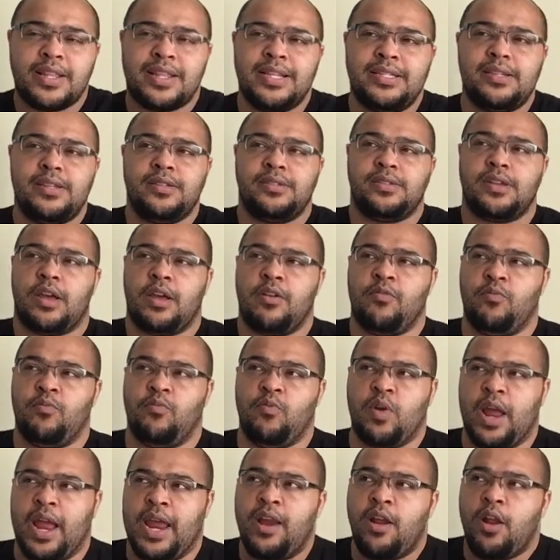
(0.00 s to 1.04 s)
This is,
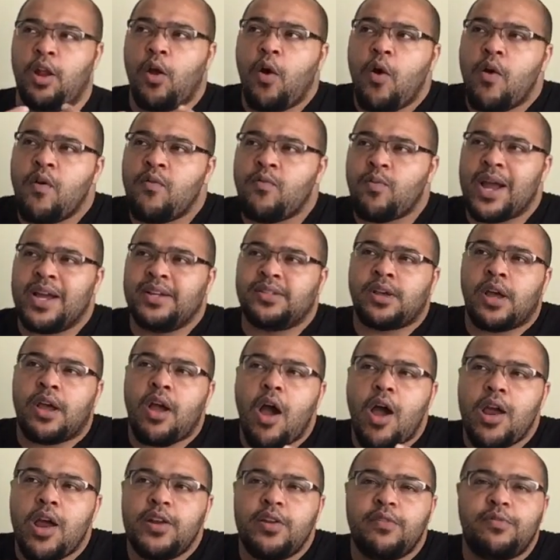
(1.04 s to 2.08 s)
in a lot of ways, I
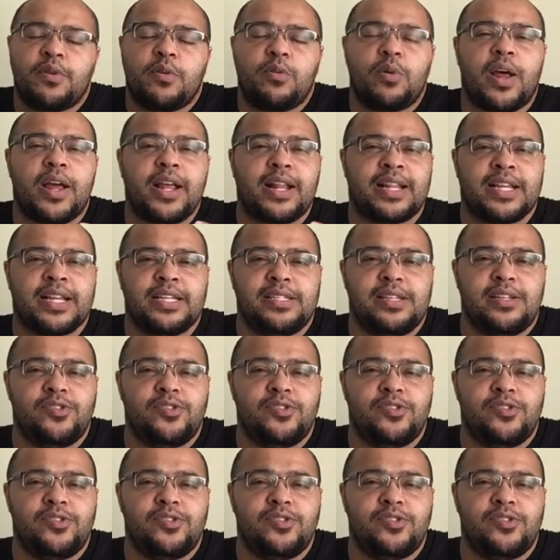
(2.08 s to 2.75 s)
kind of feel like this